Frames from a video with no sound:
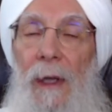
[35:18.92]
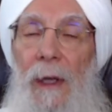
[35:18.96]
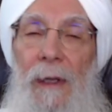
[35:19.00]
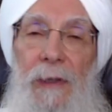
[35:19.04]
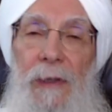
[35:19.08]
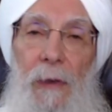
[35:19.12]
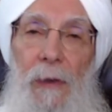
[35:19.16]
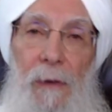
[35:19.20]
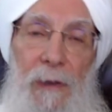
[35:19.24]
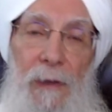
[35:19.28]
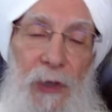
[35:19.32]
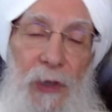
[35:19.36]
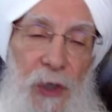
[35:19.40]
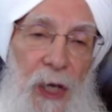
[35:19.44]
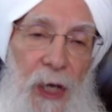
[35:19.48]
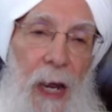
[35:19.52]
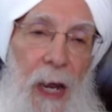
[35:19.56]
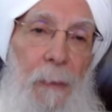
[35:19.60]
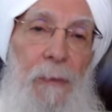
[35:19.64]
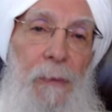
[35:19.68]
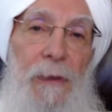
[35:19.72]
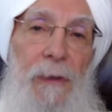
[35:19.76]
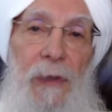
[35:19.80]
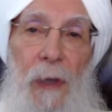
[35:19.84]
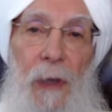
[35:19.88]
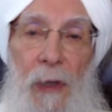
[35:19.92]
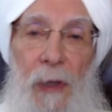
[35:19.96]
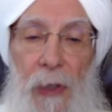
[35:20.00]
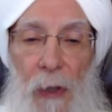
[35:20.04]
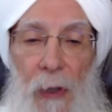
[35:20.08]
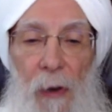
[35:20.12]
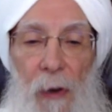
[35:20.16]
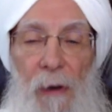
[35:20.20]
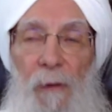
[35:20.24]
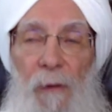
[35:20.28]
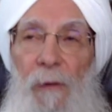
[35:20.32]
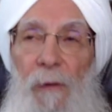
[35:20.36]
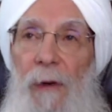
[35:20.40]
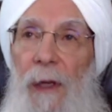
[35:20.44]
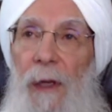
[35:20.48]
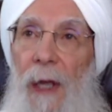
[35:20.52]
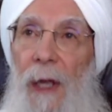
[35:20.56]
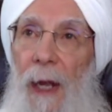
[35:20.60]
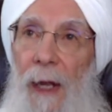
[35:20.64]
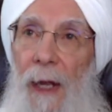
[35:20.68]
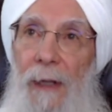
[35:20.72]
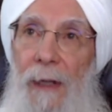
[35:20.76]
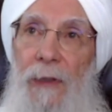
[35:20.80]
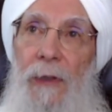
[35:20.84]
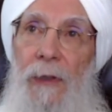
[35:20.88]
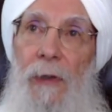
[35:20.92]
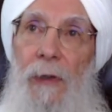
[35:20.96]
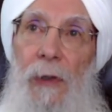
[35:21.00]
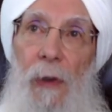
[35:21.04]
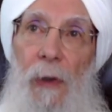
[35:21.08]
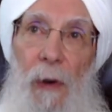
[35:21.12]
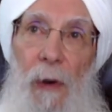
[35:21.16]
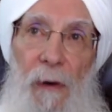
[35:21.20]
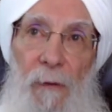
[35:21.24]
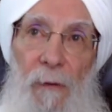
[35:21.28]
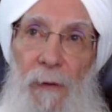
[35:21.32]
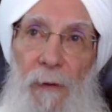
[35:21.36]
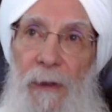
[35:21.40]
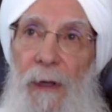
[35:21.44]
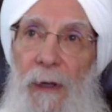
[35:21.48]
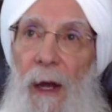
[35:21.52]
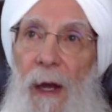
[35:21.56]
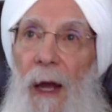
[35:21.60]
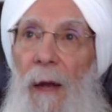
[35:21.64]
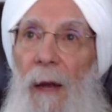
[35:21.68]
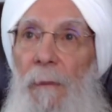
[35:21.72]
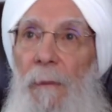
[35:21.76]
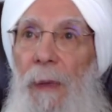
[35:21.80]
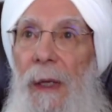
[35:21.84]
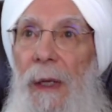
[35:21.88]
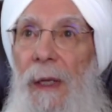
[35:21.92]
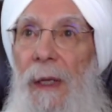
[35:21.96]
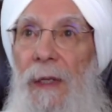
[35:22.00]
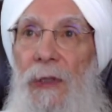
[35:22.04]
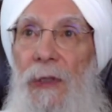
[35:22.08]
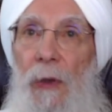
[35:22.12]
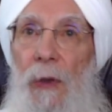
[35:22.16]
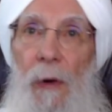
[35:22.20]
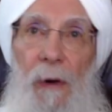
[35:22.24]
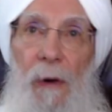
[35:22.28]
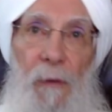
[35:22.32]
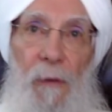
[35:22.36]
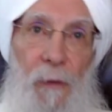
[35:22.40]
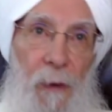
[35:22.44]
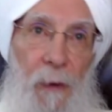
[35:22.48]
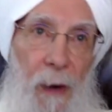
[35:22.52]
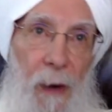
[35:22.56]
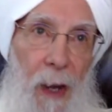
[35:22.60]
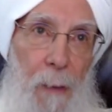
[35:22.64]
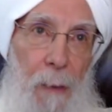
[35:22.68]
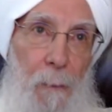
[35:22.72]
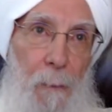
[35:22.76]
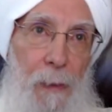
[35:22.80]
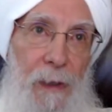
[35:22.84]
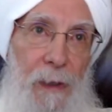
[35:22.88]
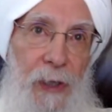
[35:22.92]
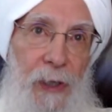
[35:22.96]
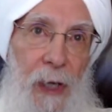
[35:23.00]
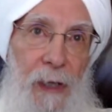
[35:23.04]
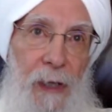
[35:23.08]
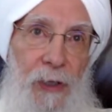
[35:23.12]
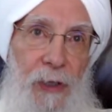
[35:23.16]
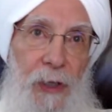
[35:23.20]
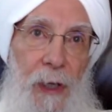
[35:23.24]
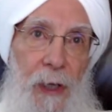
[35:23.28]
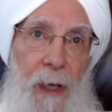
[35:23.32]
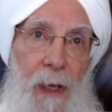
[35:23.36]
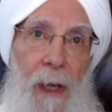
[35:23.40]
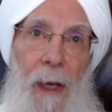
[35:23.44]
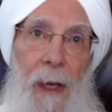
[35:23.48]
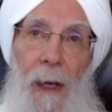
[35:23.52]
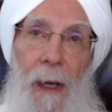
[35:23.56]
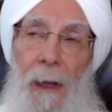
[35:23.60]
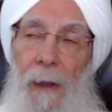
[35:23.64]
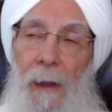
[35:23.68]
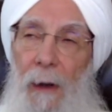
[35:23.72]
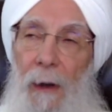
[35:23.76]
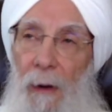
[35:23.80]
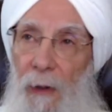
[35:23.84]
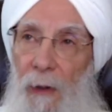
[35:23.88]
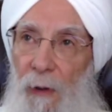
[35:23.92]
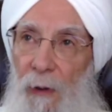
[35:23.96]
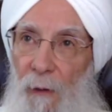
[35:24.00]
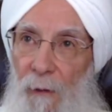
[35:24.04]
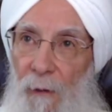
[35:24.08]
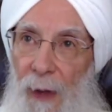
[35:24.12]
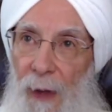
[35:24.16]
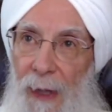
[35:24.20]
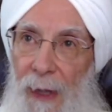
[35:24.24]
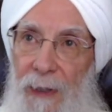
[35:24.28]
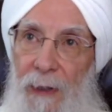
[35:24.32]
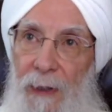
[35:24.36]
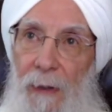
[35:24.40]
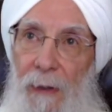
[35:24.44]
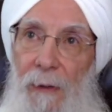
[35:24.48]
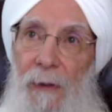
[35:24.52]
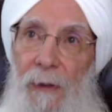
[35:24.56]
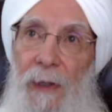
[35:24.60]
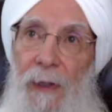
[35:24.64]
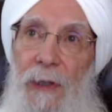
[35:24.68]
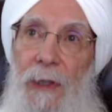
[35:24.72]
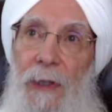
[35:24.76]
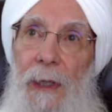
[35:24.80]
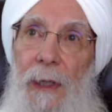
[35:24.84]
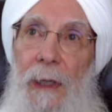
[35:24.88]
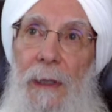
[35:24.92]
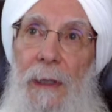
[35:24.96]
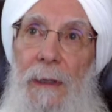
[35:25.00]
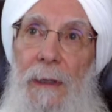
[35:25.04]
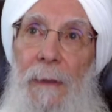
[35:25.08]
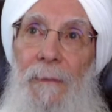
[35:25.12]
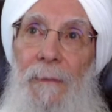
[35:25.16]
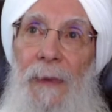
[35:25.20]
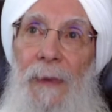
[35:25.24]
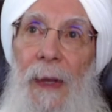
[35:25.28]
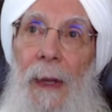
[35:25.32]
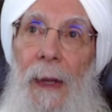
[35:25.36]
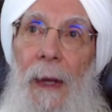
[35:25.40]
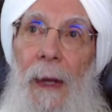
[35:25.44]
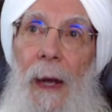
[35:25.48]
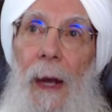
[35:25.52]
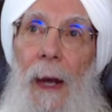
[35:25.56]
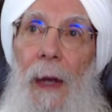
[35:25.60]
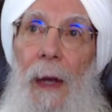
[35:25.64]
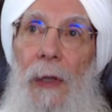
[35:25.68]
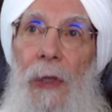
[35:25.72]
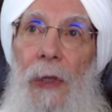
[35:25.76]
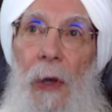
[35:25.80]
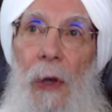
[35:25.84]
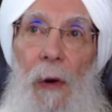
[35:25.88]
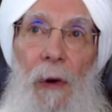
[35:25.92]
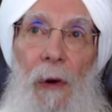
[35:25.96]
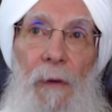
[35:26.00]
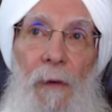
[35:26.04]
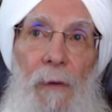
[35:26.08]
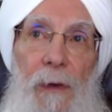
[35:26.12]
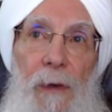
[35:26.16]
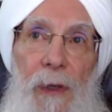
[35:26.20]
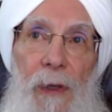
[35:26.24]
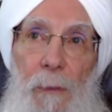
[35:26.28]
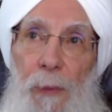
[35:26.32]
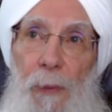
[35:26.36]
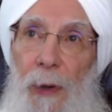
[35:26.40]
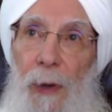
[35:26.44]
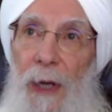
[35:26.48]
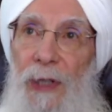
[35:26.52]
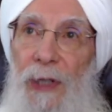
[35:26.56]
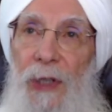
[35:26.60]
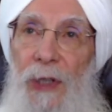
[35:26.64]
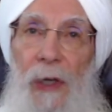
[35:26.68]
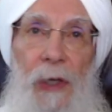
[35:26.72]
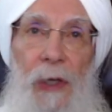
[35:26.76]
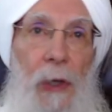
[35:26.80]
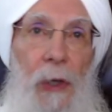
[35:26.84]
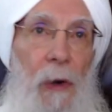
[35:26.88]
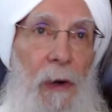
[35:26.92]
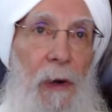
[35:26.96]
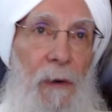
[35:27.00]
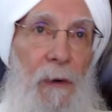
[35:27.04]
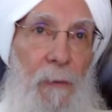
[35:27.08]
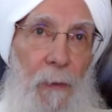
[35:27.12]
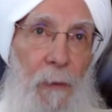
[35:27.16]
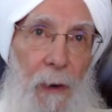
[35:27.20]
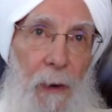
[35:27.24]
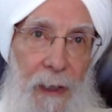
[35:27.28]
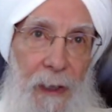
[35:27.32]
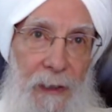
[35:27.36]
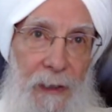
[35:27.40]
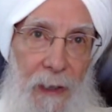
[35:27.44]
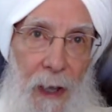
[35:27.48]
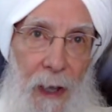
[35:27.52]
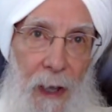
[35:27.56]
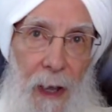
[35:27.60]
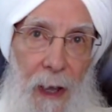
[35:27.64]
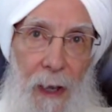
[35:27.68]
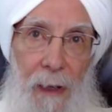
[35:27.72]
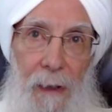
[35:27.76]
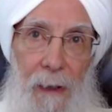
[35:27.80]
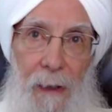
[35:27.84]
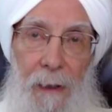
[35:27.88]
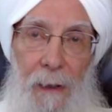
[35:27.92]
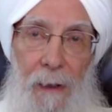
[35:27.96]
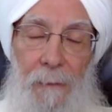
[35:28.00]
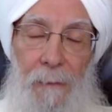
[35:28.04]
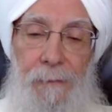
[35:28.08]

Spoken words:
So there's chapters on yoga for cancer, yoga for diabetes, yoga for hypertension, cardiovascular disease, yoga for depression, yoga for anxiety.